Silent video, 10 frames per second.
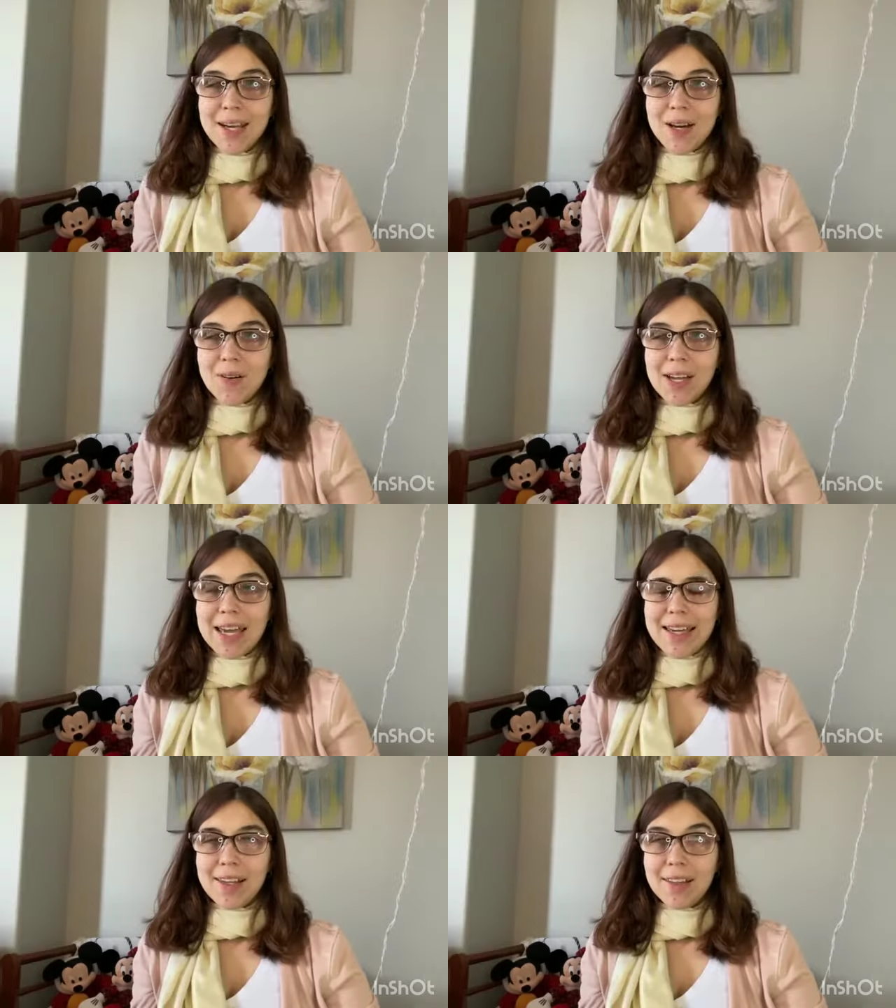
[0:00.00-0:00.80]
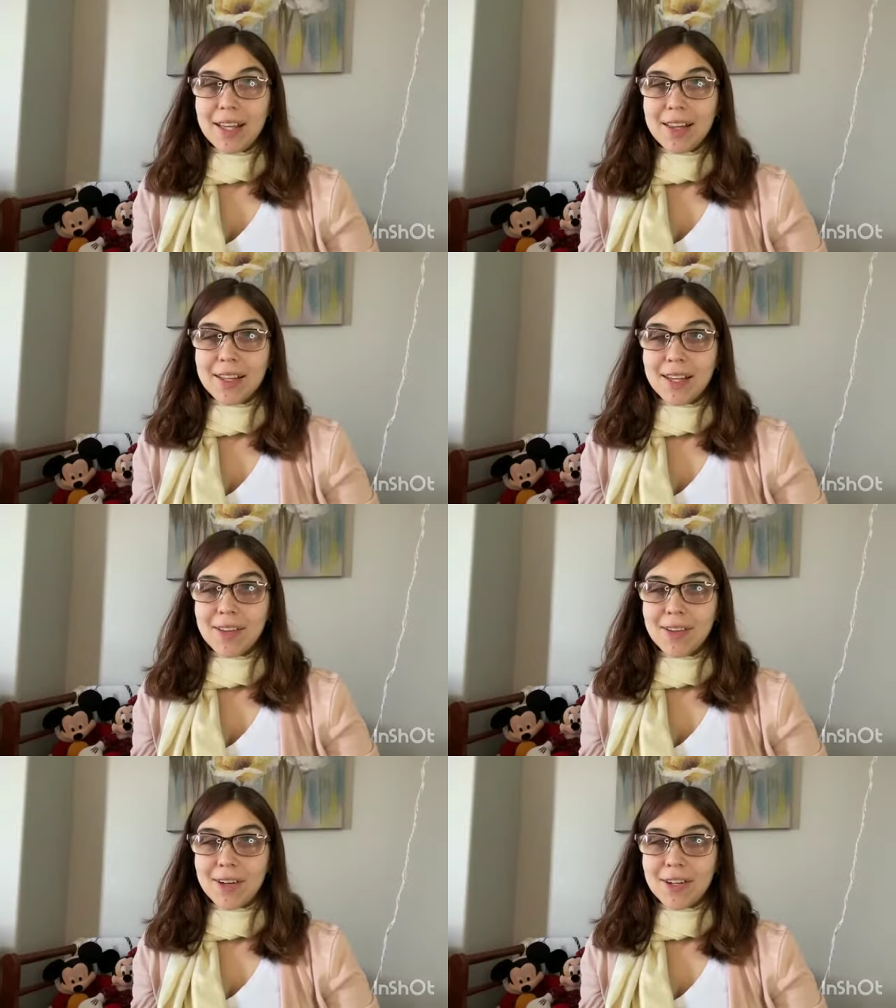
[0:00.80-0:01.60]
Okay, let's get
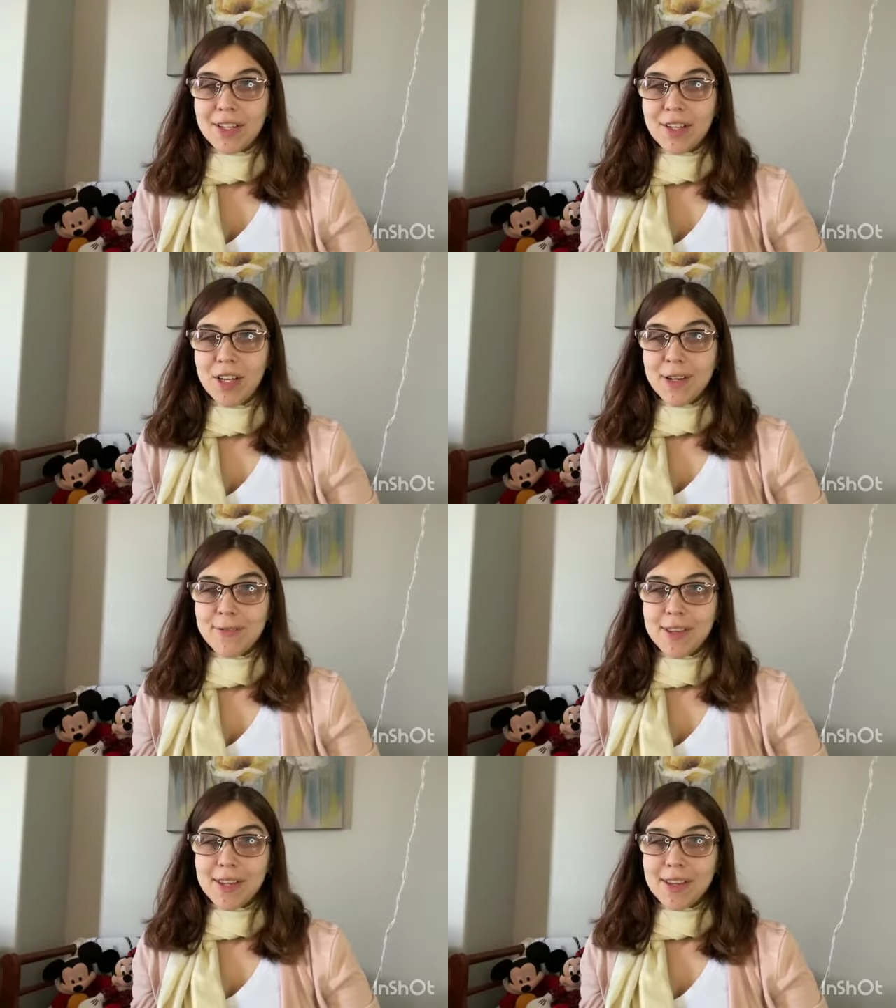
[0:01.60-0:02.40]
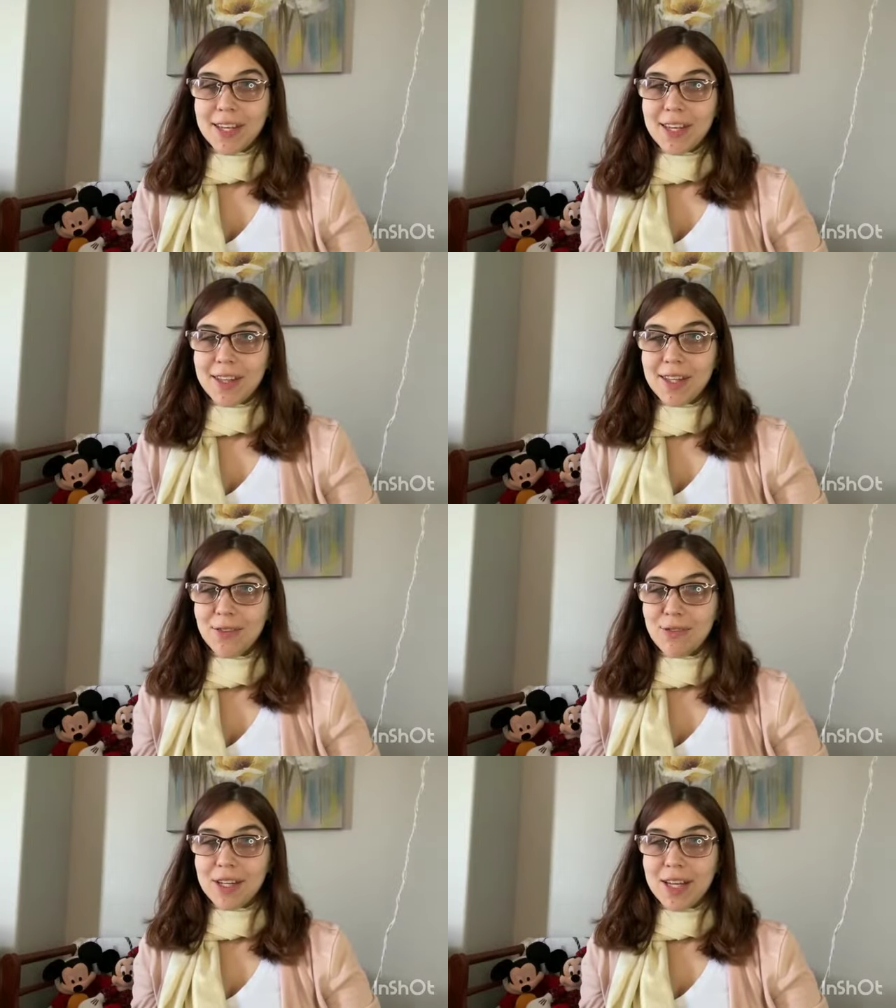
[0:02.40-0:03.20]
started. For the sake of
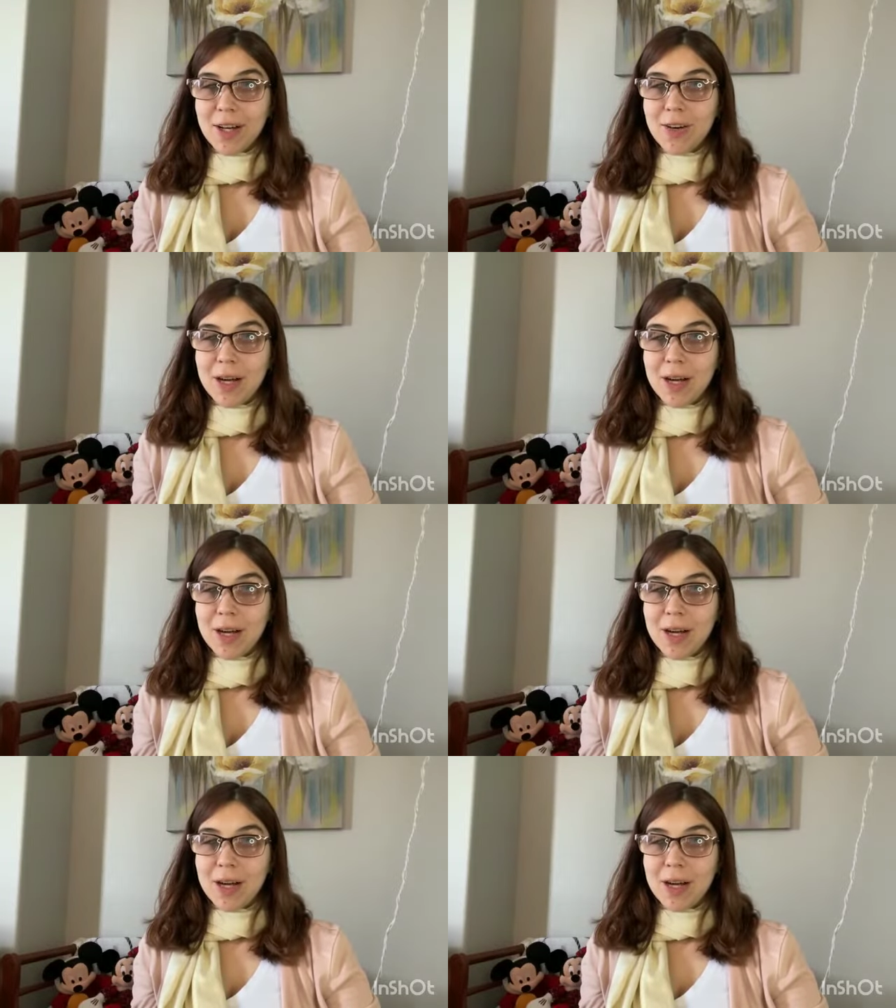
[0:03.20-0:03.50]
this video,